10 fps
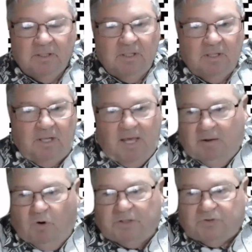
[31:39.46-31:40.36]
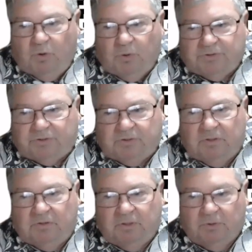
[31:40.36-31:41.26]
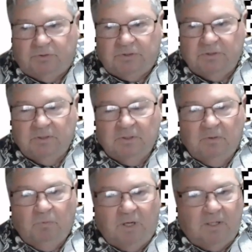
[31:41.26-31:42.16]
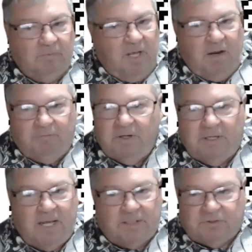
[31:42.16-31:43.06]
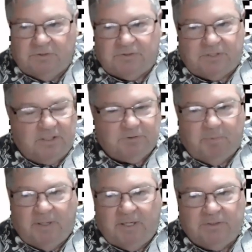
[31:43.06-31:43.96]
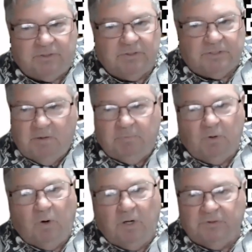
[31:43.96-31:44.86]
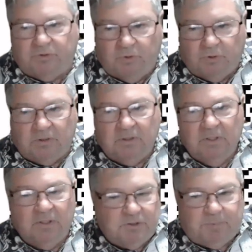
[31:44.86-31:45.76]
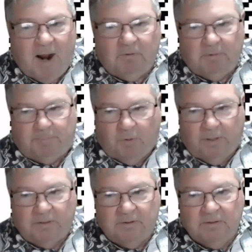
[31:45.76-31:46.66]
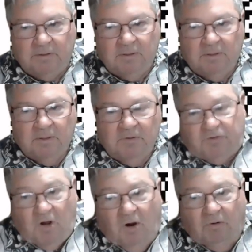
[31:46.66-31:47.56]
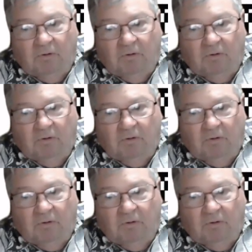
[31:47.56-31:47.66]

And what tools do you use? Well, every national sales manager's number 1 tool is PowerPoint. So